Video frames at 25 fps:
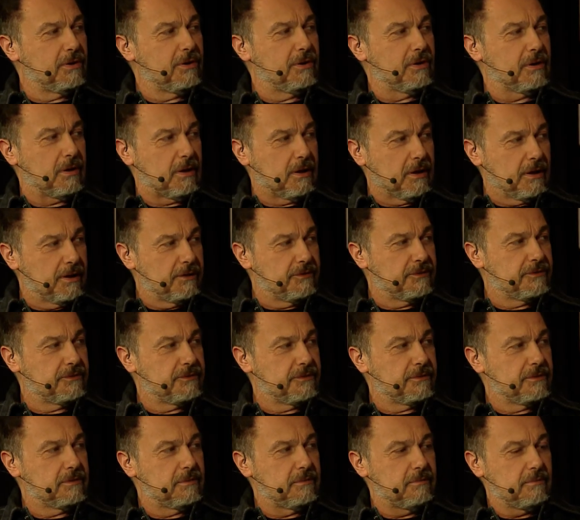
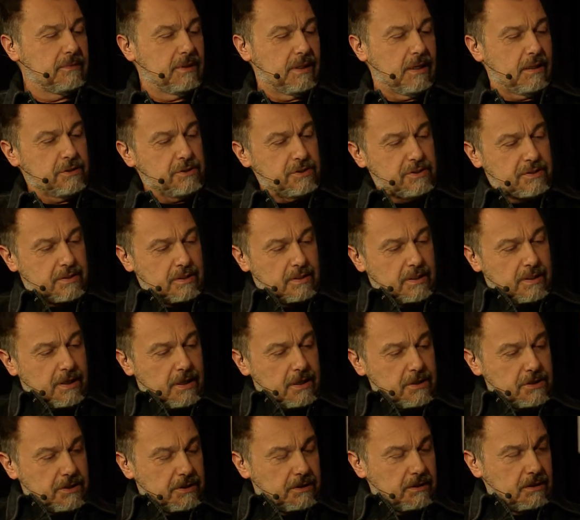life, not just
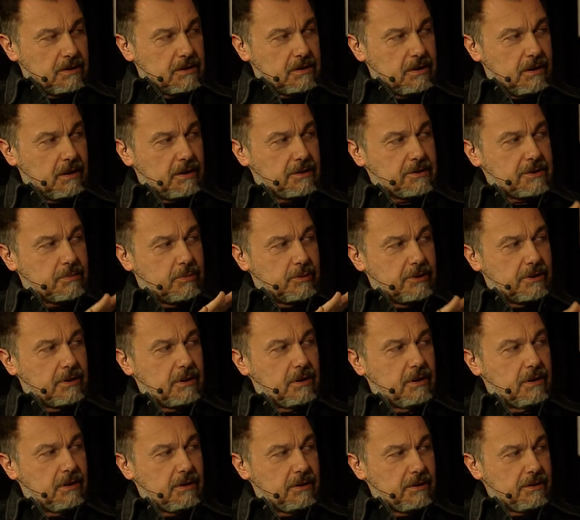engaging the text, but the
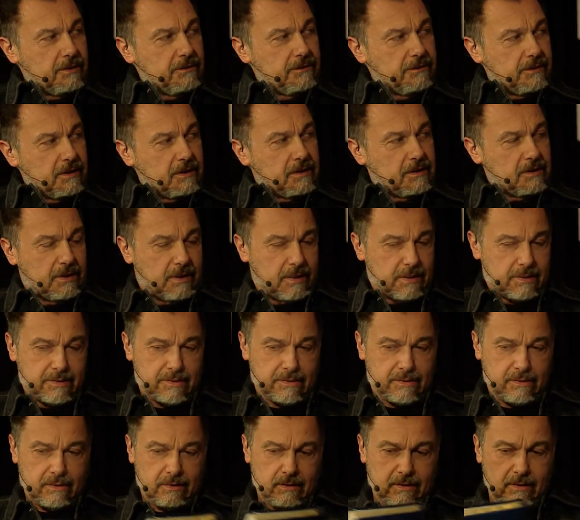God of the
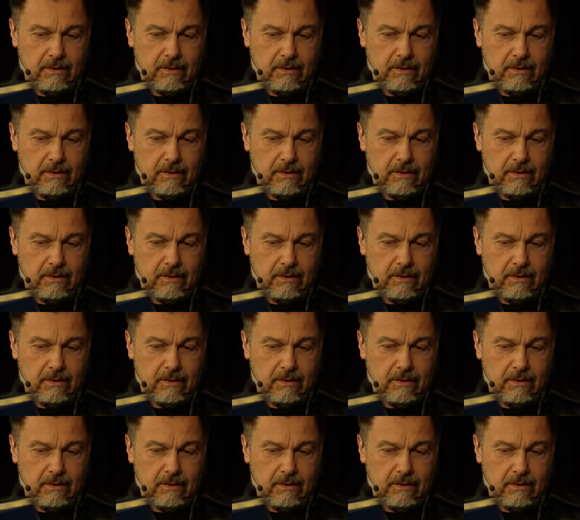text,